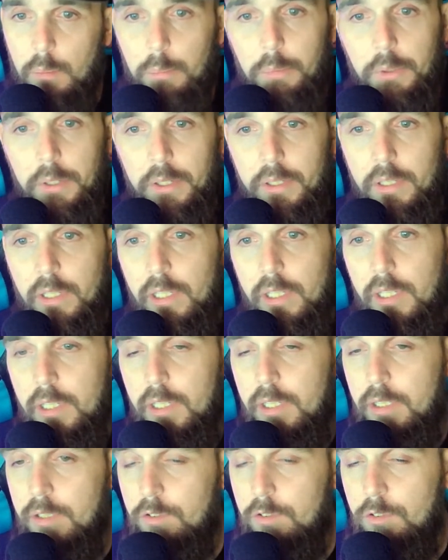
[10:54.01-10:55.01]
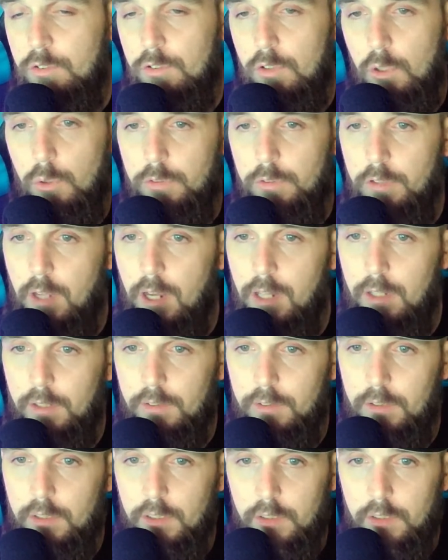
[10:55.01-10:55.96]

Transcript: But he is so talented.